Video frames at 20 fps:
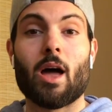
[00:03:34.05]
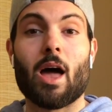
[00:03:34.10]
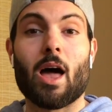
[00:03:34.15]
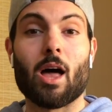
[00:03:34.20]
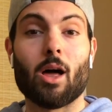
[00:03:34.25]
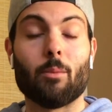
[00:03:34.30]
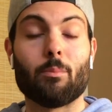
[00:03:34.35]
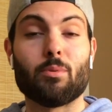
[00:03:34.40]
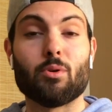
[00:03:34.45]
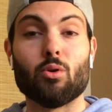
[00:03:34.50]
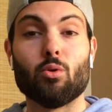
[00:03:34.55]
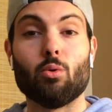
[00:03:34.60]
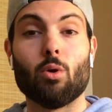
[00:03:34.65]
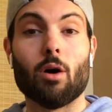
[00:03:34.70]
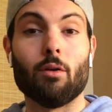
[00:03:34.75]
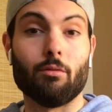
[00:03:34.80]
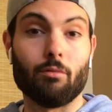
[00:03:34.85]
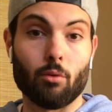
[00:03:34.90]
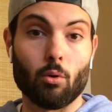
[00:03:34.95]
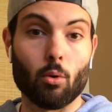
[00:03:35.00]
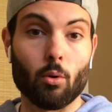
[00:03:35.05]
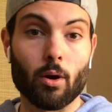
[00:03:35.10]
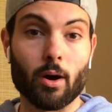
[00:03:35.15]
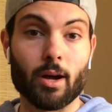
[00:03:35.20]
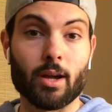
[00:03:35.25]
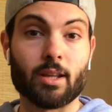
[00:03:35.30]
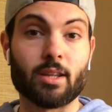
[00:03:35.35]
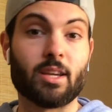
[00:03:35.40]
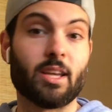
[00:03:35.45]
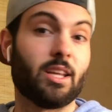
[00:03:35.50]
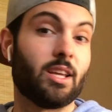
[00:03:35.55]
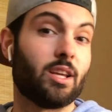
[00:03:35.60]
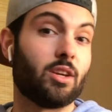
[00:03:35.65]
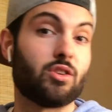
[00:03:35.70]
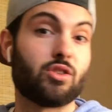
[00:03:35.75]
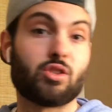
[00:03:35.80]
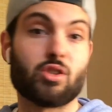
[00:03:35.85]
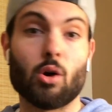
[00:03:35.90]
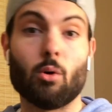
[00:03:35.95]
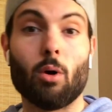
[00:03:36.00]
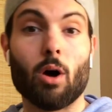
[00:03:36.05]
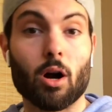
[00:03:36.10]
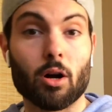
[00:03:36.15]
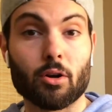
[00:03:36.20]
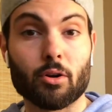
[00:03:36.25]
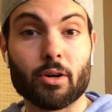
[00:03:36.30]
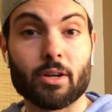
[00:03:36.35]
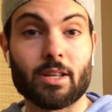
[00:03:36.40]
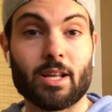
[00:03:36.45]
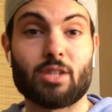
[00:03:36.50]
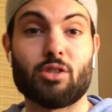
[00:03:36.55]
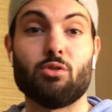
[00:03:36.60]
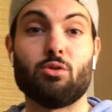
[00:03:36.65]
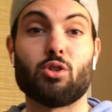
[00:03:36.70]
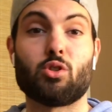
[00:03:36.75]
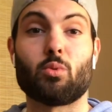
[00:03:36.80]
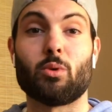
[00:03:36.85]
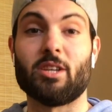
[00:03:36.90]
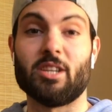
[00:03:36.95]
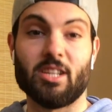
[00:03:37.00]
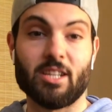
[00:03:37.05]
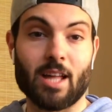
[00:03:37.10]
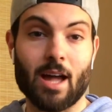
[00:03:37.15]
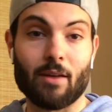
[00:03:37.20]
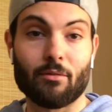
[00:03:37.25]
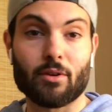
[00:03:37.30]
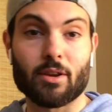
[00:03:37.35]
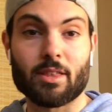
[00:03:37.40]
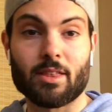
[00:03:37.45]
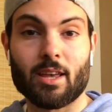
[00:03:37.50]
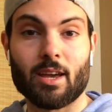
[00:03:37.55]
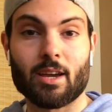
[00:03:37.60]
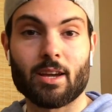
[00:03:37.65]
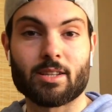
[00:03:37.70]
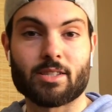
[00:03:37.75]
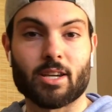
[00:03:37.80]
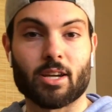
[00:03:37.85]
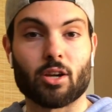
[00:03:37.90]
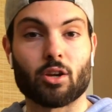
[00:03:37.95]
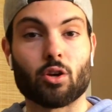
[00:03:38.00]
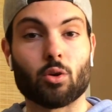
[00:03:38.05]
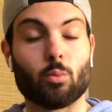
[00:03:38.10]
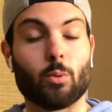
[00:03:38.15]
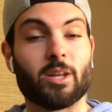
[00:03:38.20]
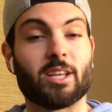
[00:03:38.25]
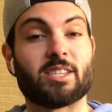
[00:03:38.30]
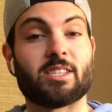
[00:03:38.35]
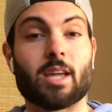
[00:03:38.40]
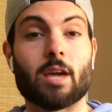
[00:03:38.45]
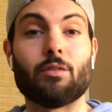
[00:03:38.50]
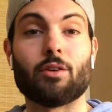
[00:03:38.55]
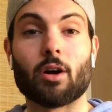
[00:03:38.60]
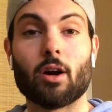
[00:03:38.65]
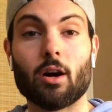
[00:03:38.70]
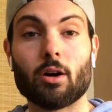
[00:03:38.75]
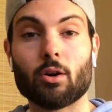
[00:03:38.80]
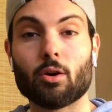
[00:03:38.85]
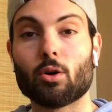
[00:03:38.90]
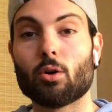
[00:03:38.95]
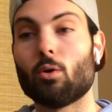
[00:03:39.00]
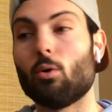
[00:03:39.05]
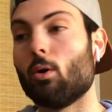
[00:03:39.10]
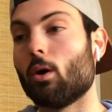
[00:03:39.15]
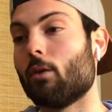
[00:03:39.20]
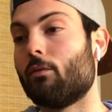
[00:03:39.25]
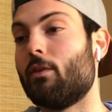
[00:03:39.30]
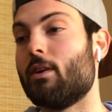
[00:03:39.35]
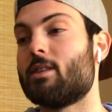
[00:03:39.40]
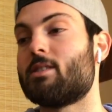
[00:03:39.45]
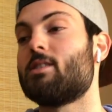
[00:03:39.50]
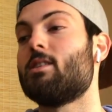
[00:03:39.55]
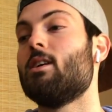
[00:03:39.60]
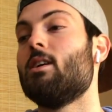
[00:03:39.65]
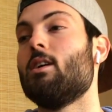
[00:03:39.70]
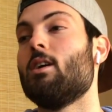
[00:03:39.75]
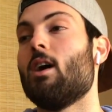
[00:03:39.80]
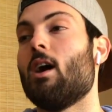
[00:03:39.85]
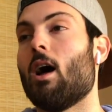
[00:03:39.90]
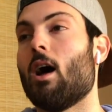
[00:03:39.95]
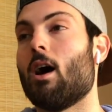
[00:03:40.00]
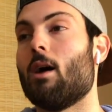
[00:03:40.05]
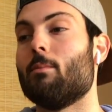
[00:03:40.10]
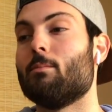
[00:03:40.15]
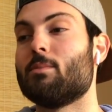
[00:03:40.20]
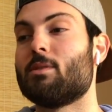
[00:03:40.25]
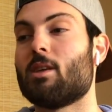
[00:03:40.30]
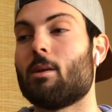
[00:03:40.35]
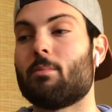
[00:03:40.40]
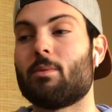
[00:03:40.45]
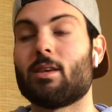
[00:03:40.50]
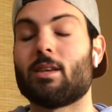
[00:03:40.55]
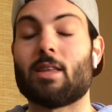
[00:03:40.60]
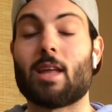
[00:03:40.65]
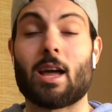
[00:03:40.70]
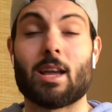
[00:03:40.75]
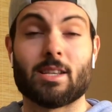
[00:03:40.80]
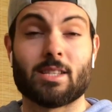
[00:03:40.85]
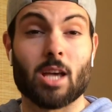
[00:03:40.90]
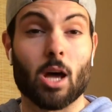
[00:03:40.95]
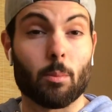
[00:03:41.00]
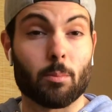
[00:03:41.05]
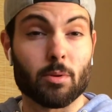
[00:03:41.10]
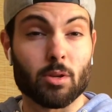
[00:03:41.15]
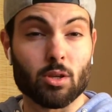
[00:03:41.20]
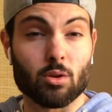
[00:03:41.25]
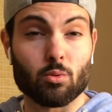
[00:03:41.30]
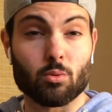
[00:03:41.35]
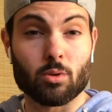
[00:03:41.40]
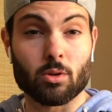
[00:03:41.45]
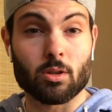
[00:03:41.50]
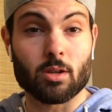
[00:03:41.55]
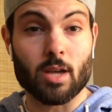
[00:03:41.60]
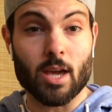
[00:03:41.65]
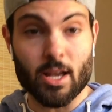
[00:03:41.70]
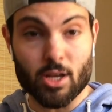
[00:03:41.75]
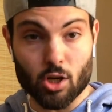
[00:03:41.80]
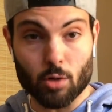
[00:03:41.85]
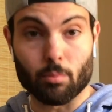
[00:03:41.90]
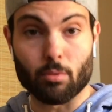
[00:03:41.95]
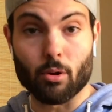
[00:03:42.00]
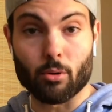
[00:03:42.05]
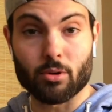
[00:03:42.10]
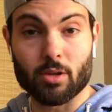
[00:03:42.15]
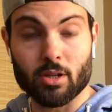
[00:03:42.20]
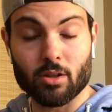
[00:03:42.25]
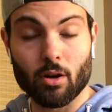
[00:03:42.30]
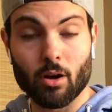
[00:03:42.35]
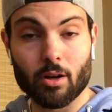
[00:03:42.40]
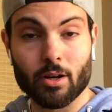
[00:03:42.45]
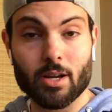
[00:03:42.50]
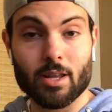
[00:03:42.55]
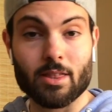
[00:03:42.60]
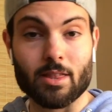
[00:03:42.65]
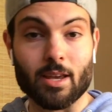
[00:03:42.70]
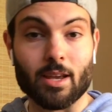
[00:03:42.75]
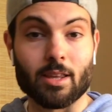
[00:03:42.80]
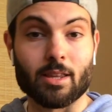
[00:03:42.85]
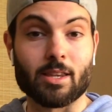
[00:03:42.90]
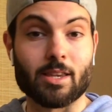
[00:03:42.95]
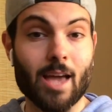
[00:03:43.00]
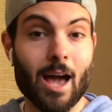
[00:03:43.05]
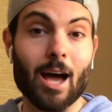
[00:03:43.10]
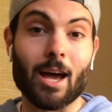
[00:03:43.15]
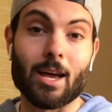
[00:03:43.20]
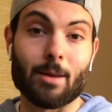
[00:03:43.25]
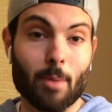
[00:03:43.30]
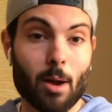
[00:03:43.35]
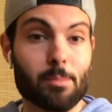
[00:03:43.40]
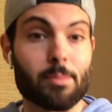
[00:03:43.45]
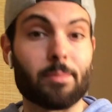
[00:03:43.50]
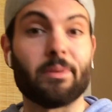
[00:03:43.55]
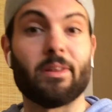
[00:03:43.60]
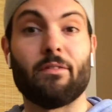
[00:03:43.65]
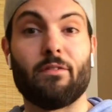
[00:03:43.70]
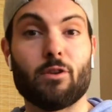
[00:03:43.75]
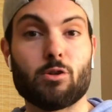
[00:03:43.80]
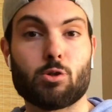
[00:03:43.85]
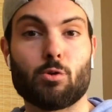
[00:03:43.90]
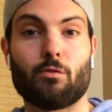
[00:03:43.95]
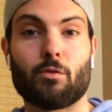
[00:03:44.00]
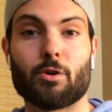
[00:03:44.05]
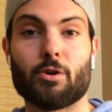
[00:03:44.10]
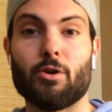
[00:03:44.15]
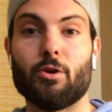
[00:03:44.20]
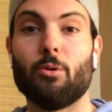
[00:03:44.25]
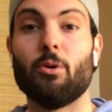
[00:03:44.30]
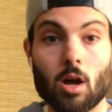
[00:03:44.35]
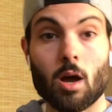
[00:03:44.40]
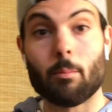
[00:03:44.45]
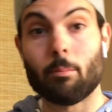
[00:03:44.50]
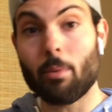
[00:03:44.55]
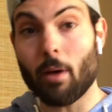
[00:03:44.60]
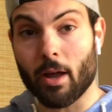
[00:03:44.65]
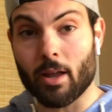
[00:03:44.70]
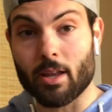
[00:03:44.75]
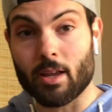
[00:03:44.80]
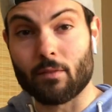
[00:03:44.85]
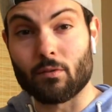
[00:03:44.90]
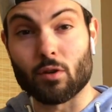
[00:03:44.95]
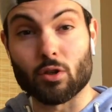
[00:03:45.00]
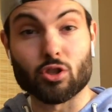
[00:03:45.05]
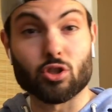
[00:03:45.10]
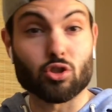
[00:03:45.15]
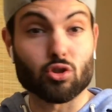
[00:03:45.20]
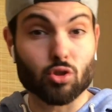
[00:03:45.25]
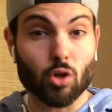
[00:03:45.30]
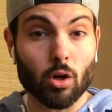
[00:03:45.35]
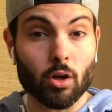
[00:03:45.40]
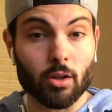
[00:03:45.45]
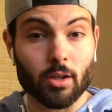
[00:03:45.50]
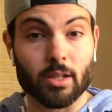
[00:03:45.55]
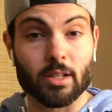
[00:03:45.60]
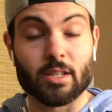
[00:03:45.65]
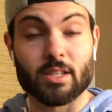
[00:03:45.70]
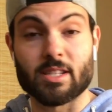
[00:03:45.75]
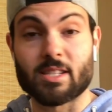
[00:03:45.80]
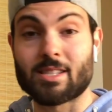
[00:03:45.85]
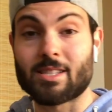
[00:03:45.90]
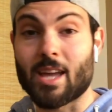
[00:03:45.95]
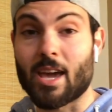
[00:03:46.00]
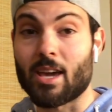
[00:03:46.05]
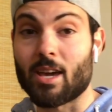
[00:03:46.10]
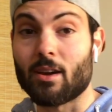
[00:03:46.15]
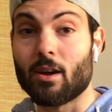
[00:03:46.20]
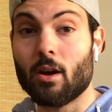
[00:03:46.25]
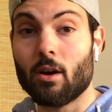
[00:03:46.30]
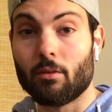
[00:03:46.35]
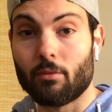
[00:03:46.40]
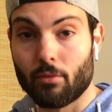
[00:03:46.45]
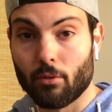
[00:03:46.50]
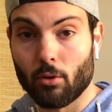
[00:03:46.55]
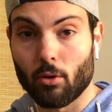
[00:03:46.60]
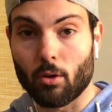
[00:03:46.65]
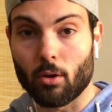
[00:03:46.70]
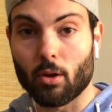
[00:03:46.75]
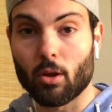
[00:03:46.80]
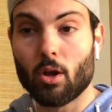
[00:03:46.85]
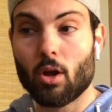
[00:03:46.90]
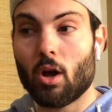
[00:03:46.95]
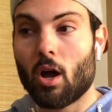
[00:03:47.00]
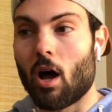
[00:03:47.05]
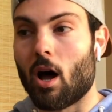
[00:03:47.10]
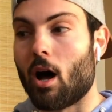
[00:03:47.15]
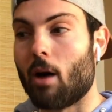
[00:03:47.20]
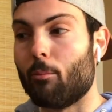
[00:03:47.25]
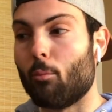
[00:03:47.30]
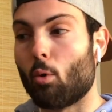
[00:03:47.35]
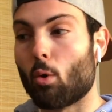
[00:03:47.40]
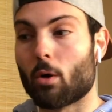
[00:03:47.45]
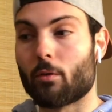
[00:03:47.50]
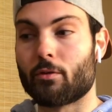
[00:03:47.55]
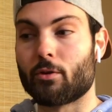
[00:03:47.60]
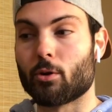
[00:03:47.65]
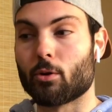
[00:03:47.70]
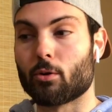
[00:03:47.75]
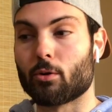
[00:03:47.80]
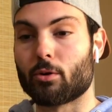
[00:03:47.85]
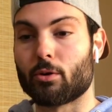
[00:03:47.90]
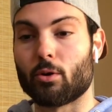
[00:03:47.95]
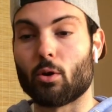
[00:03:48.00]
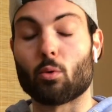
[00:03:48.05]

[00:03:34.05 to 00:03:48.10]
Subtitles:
help you avoid getting so hungry that you just want to eat everything, it's like a good way to stave your hunger. Or if it's something that is helping you hit your protein target, then yeah, it might be beneficial for you. But if you're struggling to stay full, or if you're